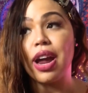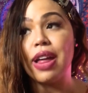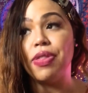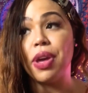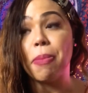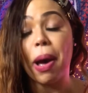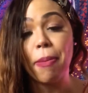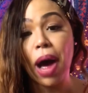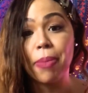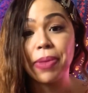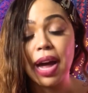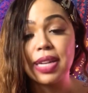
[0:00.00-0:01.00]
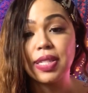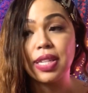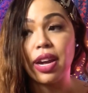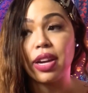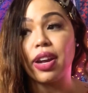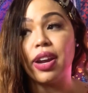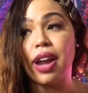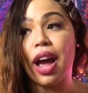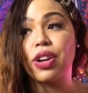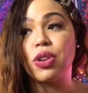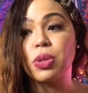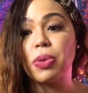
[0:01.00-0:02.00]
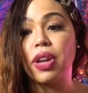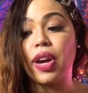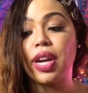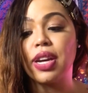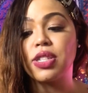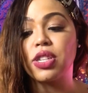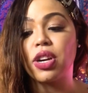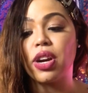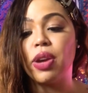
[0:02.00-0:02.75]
And then my mom got sick and diagnosed with lung cancer.